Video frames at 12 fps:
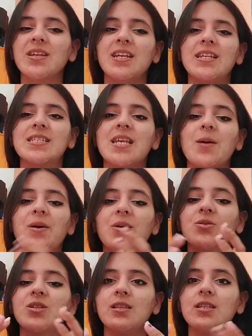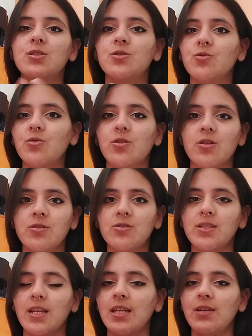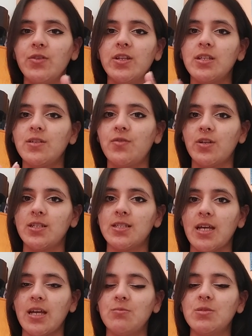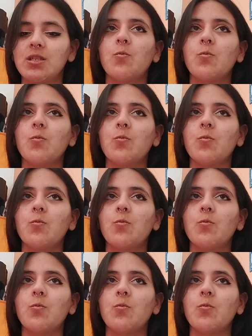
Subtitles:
It's about these two girls that live in different times.